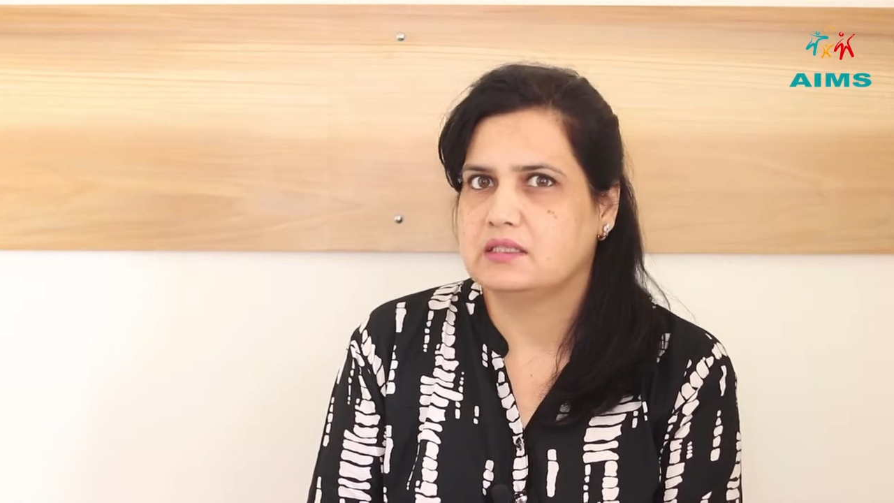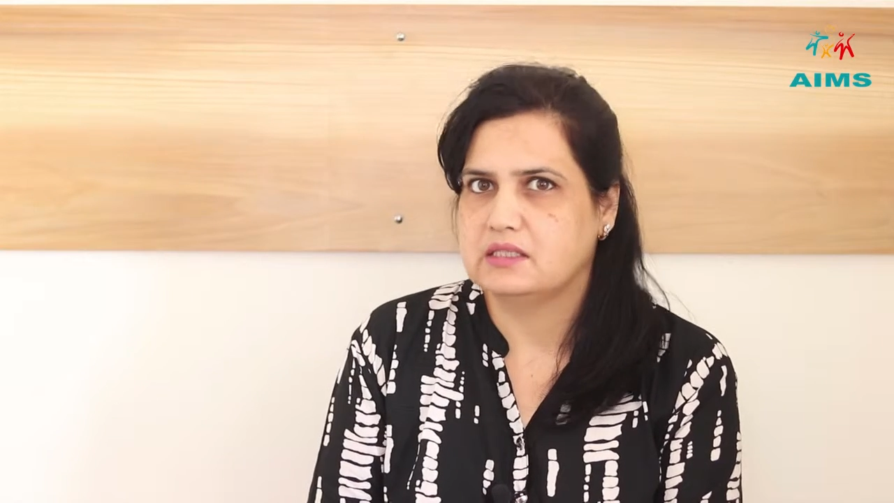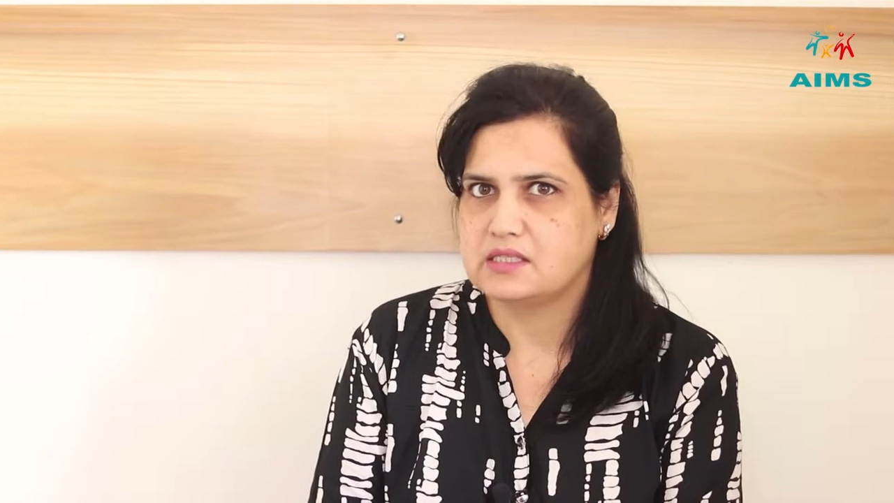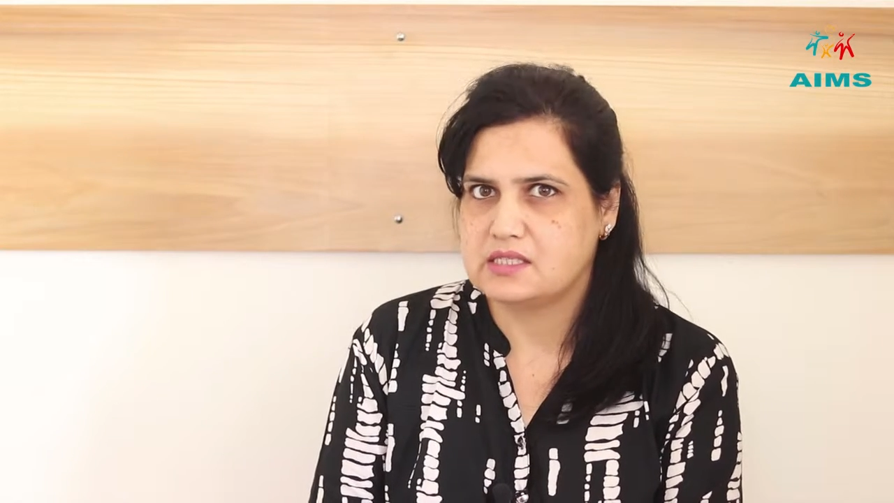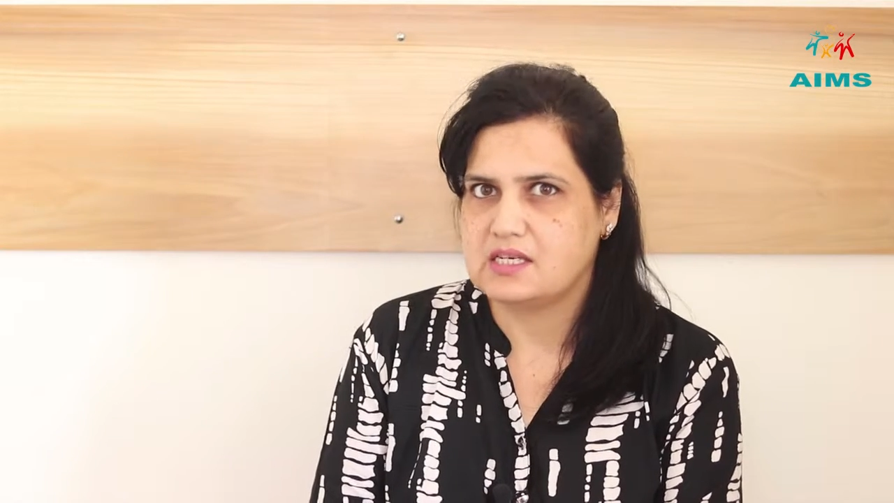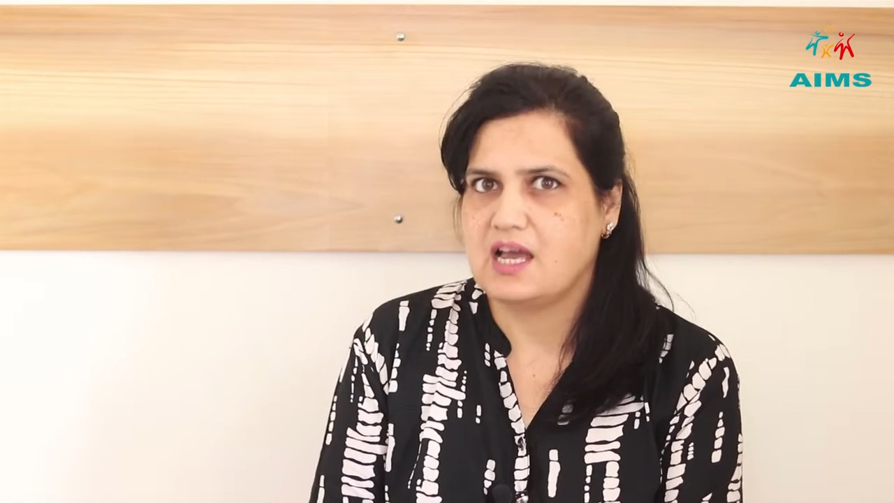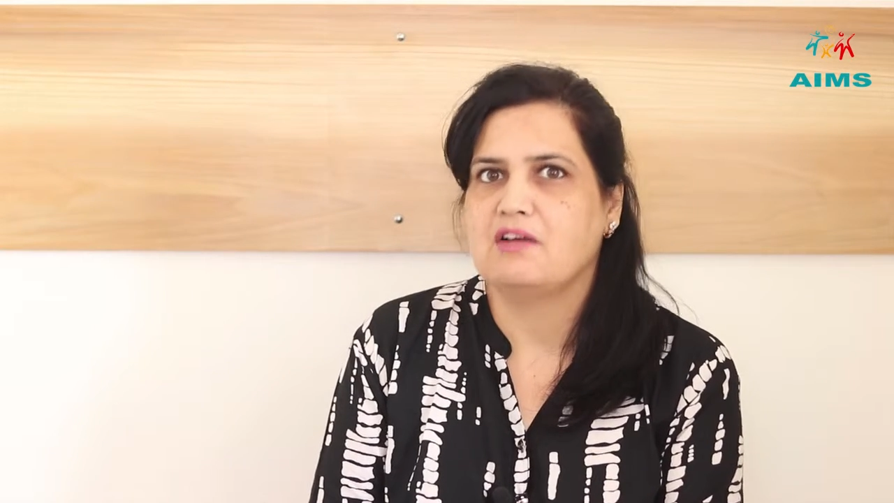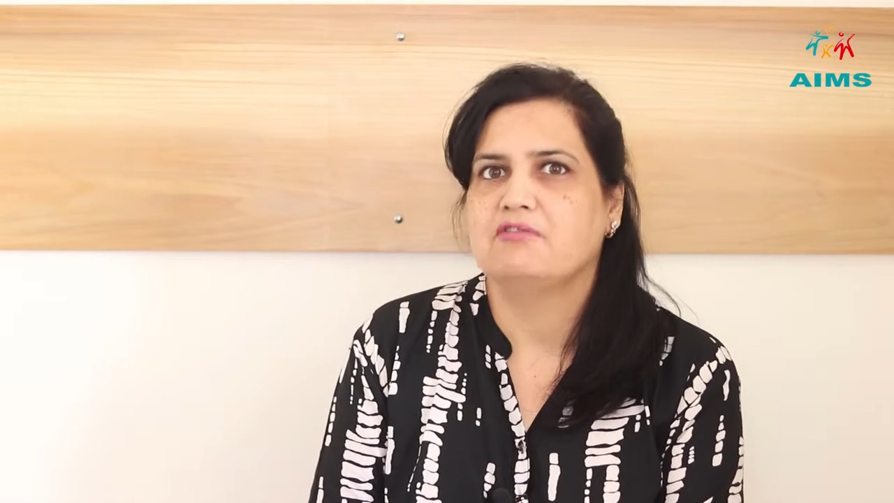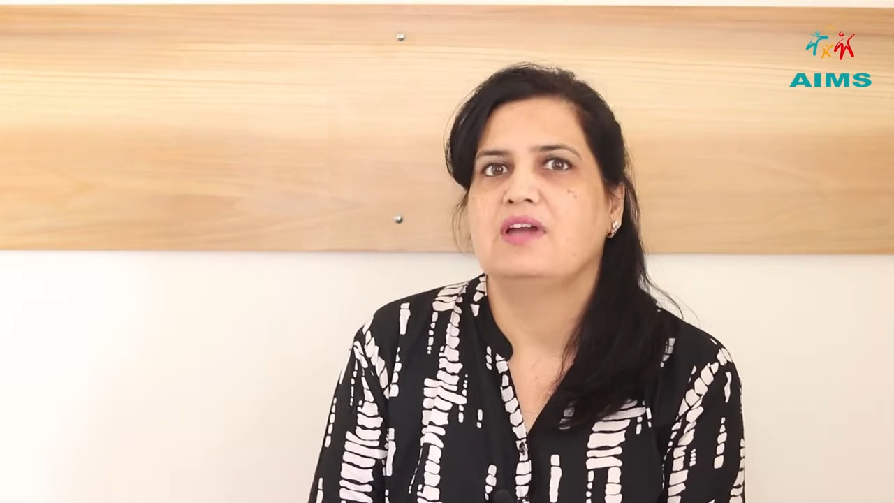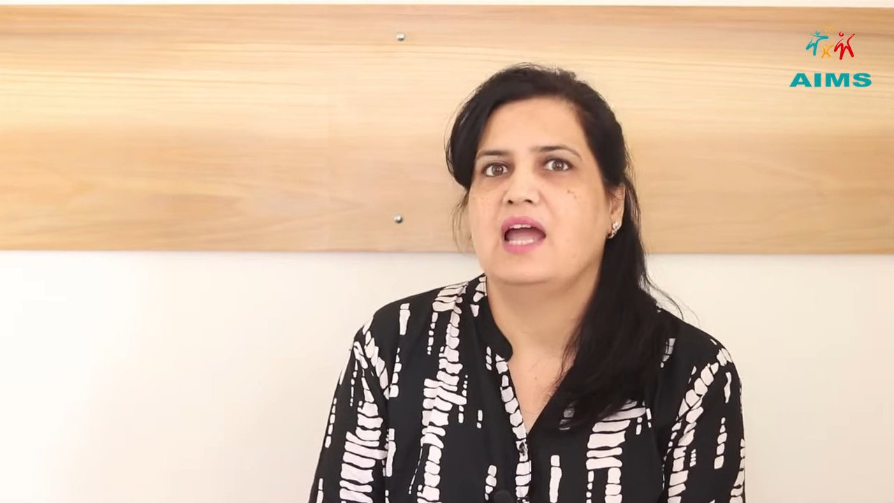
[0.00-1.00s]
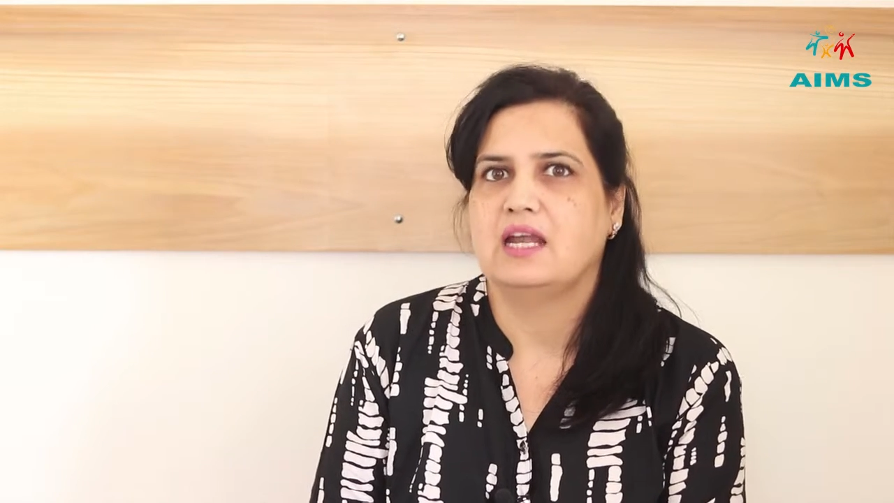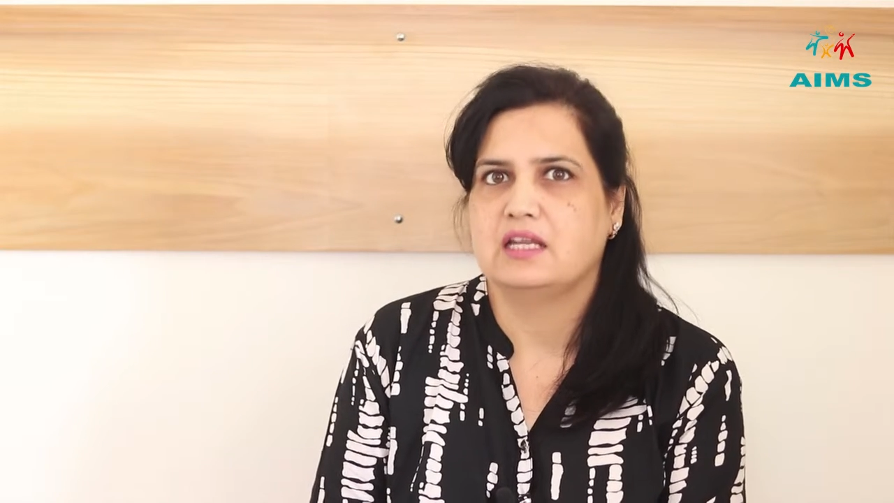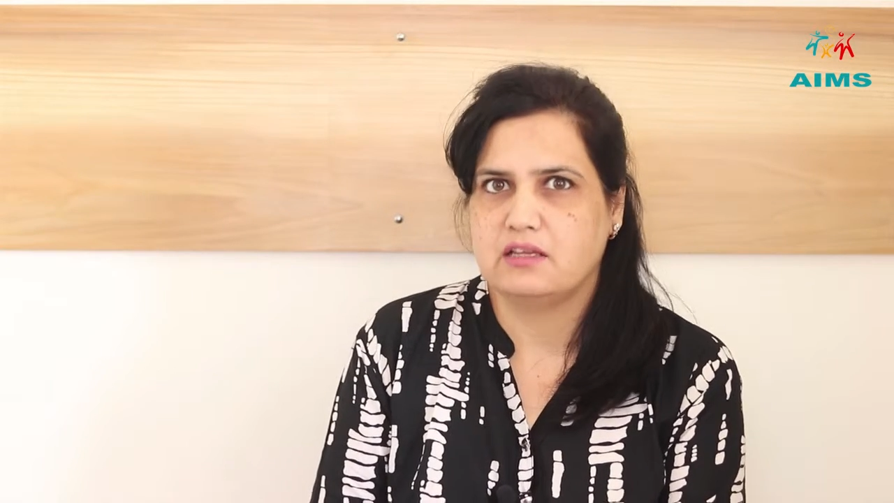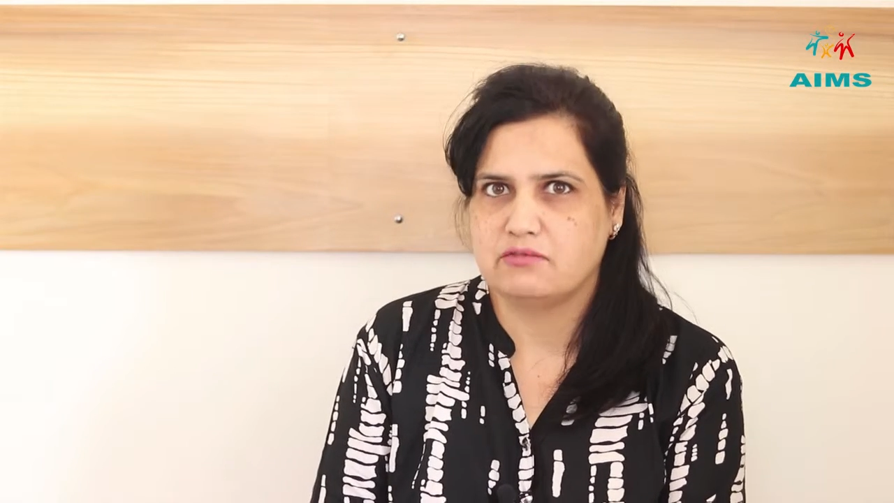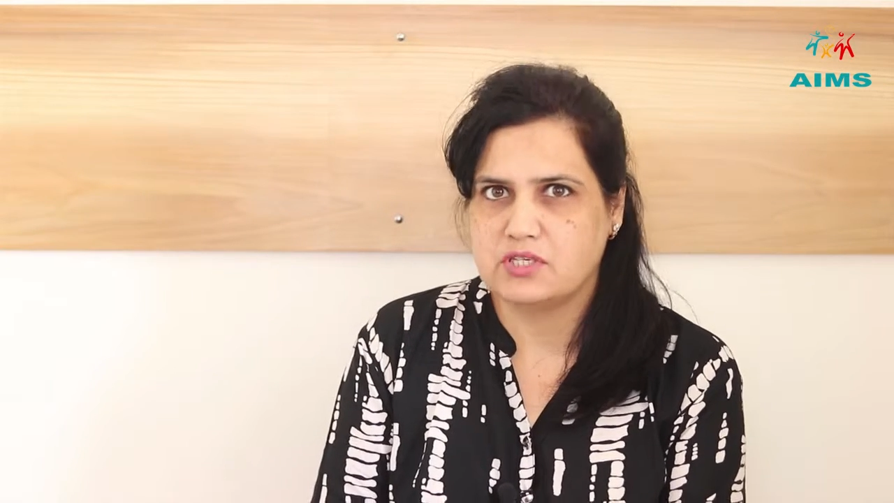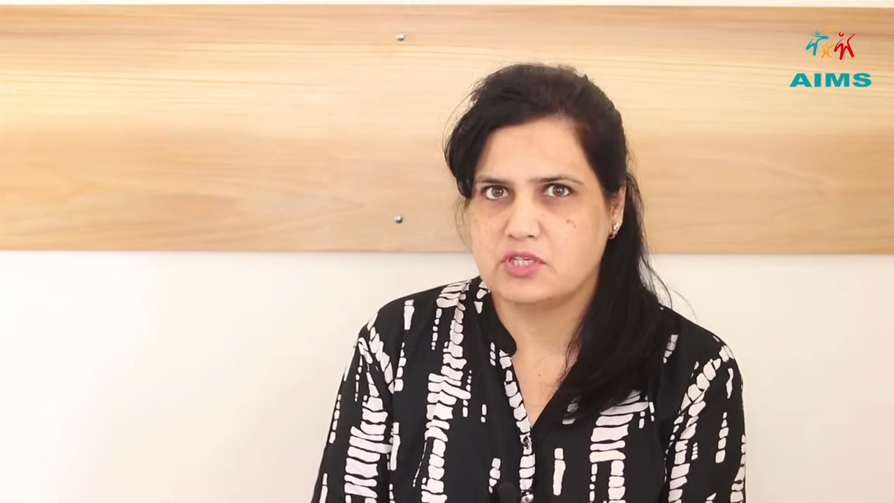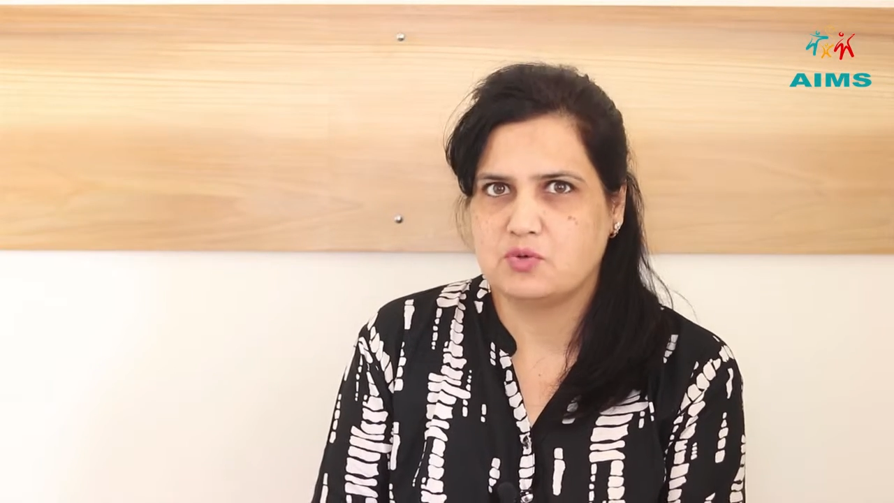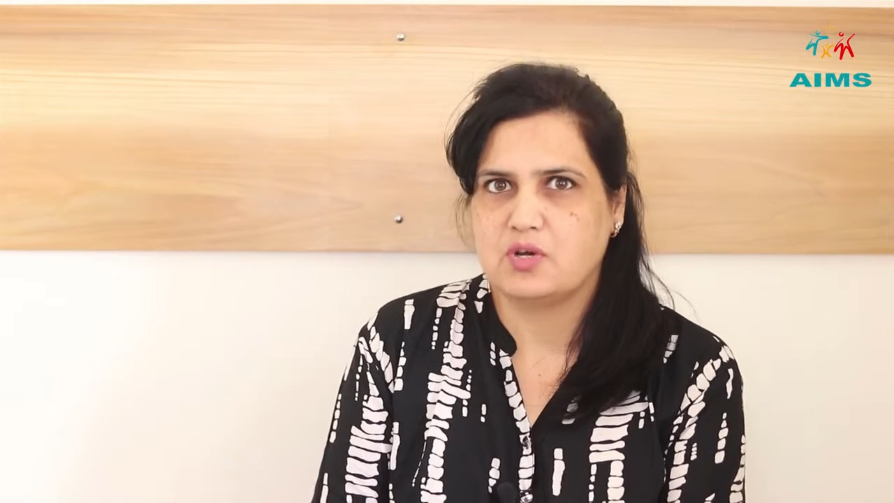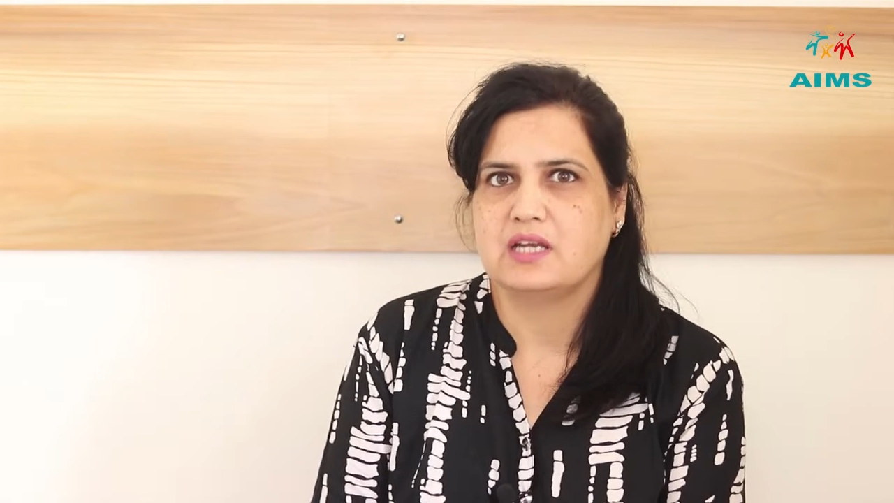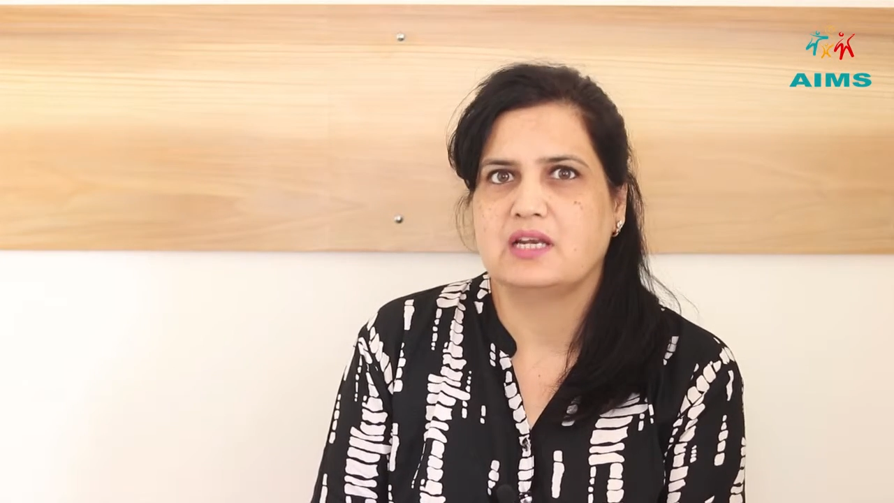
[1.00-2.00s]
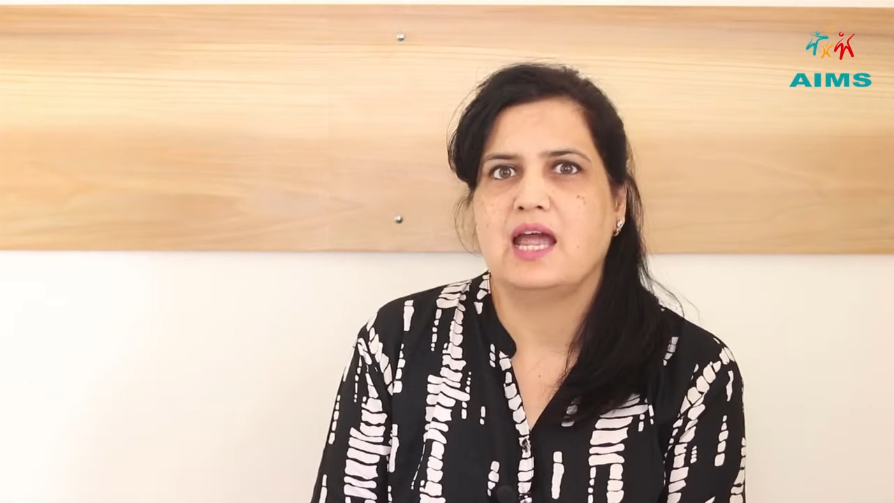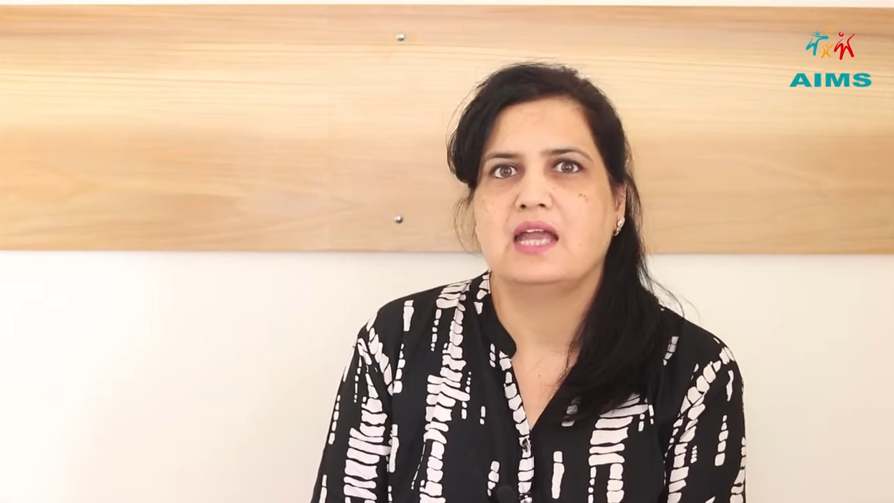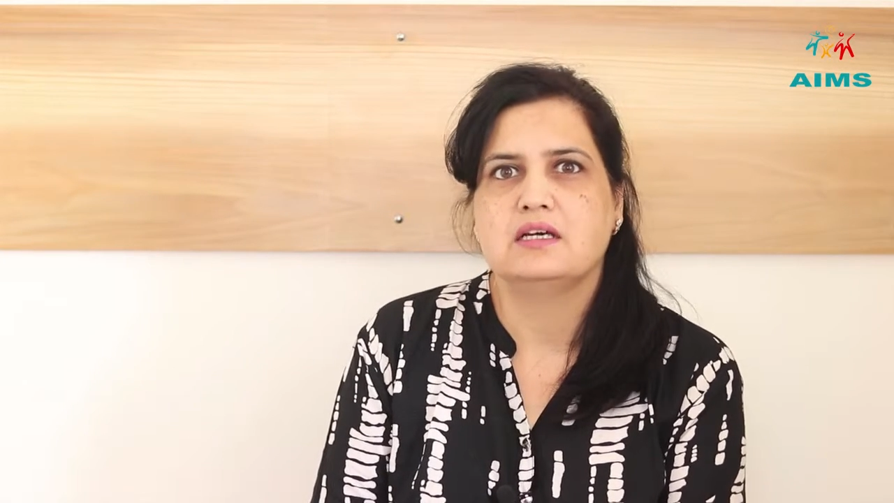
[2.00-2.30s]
the other staff had given to her,